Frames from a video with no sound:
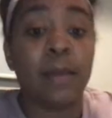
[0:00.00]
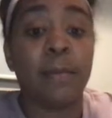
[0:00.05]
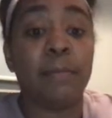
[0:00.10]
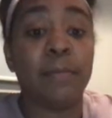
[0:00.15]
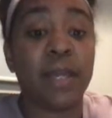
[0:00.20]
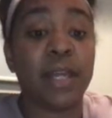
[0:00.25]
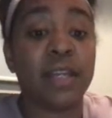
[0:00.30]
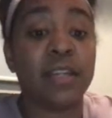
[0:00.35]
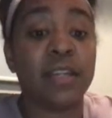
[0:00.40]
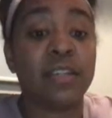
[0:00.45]

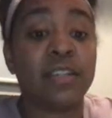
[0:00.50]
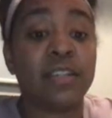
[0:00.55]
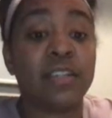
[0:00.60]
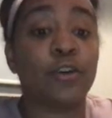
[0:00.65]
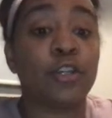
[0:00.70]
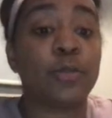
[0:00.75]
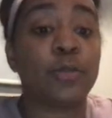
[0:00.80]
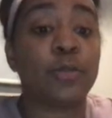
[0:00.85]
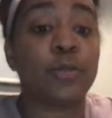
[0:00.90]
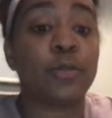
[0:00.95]
means that
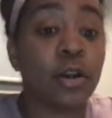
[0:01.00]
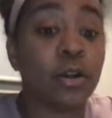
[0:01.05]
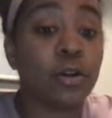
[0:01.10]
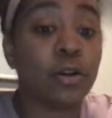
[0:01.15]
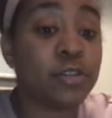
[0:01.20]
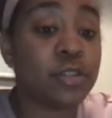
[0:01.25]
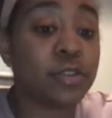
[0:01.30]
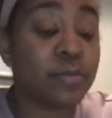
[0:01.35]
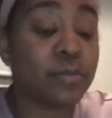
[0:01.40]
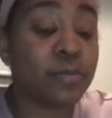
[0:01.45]
those
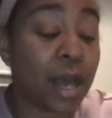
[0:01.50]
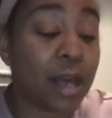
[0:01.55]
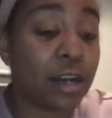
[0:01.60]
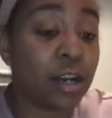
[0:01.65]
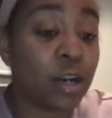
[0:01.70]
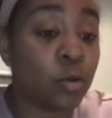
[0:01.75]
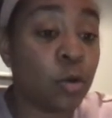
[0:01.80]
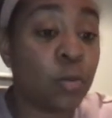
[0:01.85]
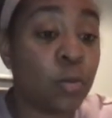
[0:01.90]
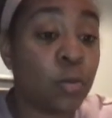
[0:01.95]
particles of
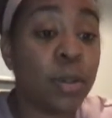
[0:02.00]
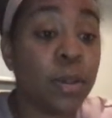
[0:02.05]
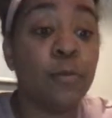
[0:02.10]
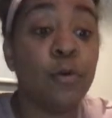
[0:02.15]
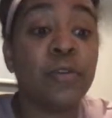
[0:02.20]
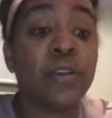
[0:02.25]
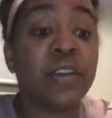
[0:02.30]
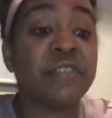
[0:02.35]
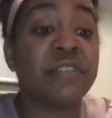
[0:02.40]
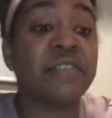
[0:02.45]
matter will be
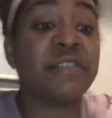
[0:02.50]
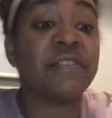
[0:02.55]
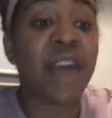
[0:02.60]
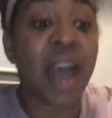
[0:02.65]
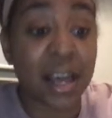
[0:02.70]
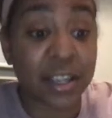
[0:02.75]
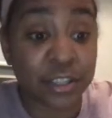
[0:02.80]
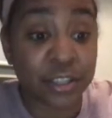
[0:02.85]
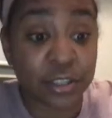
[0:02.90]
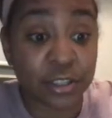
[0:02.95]
moving
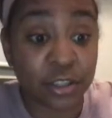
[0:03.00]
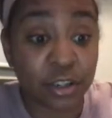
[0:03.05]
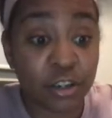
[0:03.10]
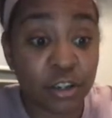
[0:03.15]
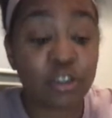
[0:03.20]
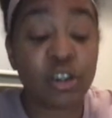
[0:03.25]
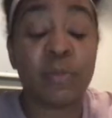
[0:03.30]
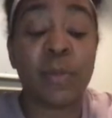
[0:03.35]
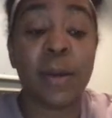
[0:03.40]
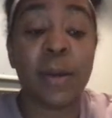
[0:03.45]
faster.
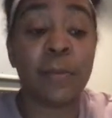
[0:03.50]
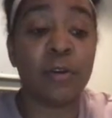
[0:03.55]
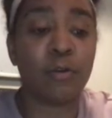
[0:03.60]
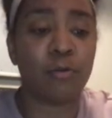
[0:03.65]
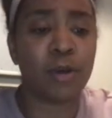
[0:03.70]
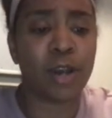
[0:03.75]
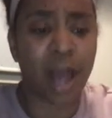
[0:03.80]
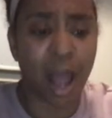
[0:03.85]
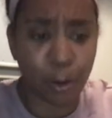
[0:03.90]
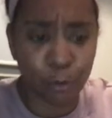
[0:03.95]
So remember
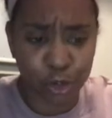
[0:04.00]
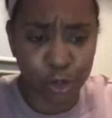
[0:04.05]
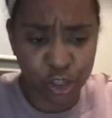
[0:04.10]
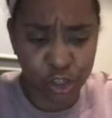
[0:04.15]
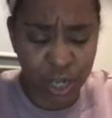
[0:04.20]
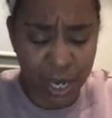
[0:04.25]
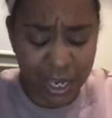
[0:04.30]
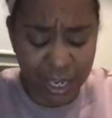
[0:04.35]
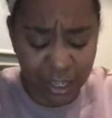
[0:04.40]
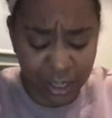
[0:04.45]
when I was
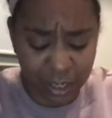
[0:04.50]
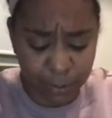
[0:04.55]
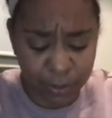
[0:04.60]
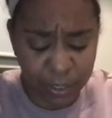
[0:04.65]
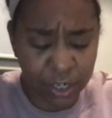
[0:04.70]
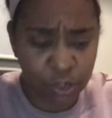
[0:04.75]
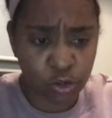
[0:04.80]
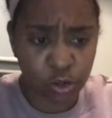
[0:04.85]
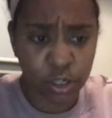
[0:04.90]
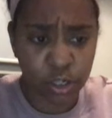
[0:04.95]
shaking the
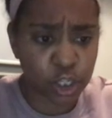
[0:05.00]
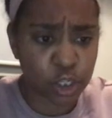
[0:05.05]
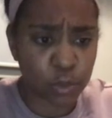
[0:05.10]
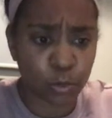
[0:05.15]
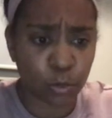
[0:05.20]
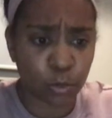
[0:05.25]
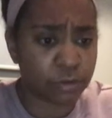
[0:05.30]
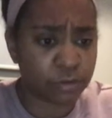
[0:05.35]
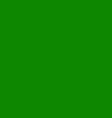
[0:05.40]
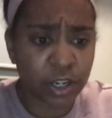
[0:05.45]
petri dish
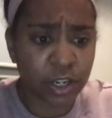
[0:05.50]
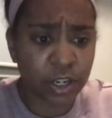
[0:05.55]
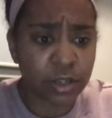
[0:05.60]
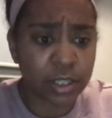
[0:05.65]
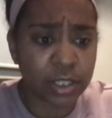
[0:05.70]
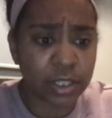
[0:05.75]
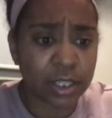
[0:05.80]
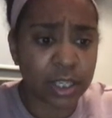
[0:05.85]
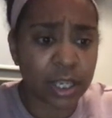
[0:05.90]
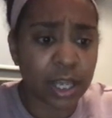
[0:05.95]
more
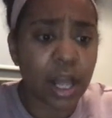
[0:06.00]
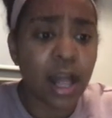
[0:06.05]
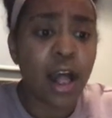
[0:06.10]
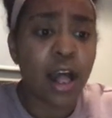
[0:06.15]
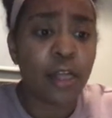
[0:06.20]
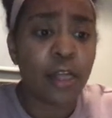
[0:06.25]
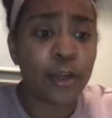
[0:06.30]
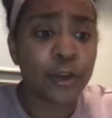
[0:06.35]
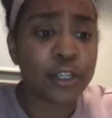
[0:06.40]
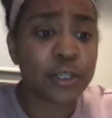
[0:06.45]
vigorously,
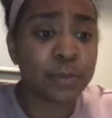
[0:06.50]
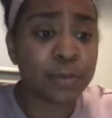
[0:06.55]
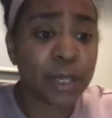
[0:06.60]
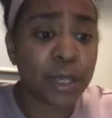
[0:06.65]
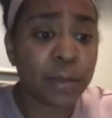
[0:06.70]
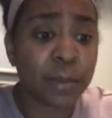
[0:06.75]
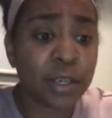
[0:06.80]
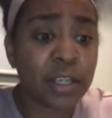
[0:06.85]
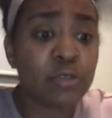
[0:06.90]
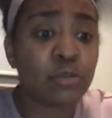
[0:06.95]
those
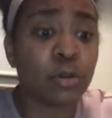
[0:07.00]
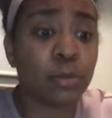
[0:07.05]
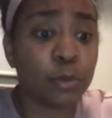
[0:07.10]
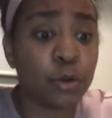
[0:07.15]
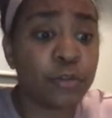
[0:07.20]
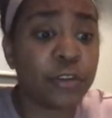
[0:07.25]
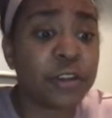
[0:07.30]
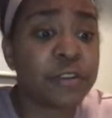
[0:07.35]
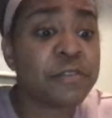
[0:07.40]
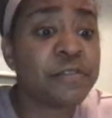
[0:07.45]
BBs were
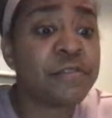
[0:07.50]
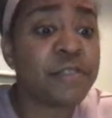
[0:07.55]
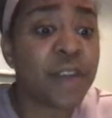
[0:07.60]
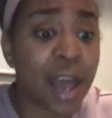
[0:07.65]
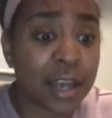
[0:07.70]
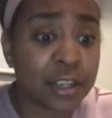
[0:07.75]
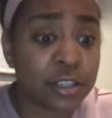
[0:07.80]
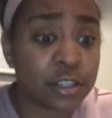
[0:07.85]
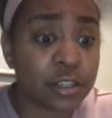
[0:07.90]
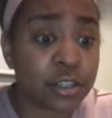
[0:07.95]
moving
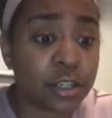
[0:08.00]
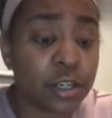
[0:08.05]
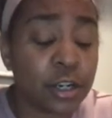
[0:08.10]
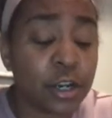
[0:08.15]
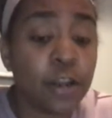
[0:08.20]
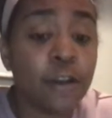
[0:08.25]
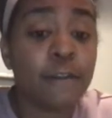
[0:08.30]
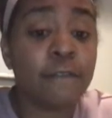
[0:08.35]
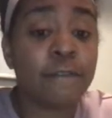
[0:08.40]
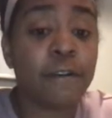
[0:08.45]
faster
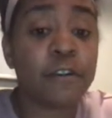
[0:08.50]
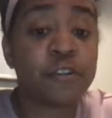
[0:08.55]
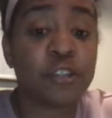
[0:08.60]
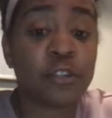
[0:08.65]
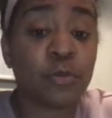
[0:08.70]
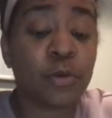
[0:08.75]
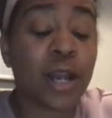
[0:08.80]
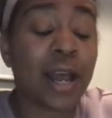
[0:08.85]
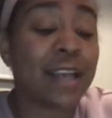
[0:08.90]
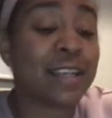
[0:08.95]

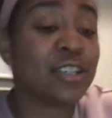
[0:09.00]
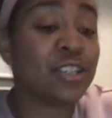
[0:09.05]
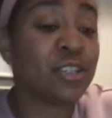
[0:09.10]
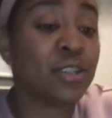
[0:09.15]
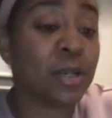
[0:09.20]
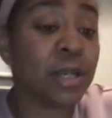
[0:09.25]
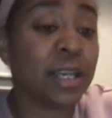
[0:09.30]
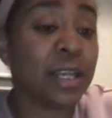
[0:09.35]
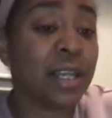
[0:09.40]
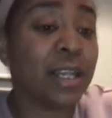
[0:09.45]
versus when I
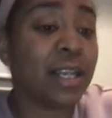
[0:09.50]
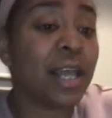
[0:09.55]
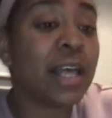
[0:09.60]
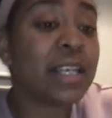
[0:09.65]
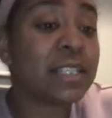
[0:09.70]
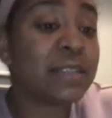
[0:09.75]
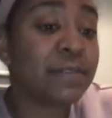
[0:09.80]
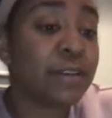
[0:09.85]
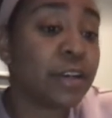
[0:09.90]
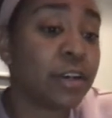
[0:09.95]
shook it
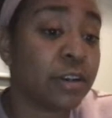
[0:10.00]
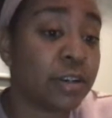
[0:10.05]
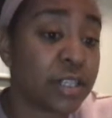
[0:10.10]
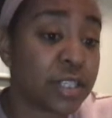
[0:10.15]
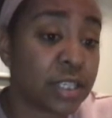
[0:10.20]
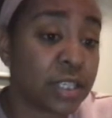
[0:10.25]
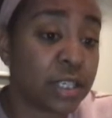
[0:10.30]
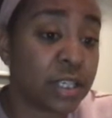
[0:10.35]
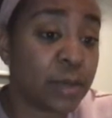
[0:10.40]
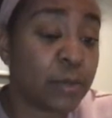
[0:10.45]
less
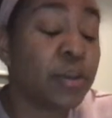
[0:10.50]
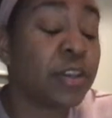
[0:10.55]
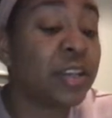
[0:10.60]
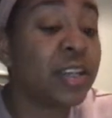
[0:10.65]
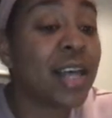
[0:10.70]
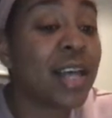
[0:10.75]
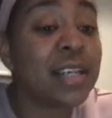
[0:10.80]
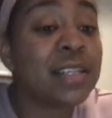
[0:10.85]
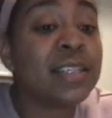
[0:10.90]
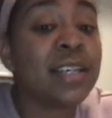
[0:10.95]
vigorously with
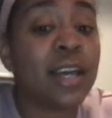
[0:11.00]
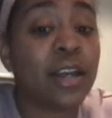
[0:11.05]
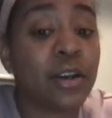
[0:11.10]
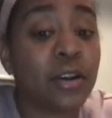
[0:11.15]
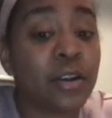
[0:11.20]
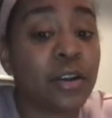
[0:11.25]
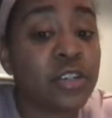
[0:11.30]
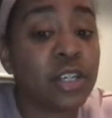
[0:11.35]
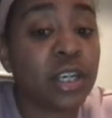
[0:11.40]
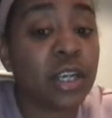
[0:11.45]
less
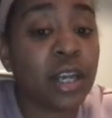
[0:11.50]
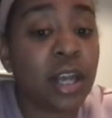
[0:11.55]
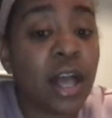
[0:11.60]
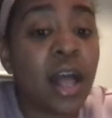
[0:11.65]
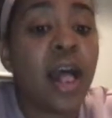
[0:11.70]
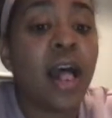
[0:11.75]
energy,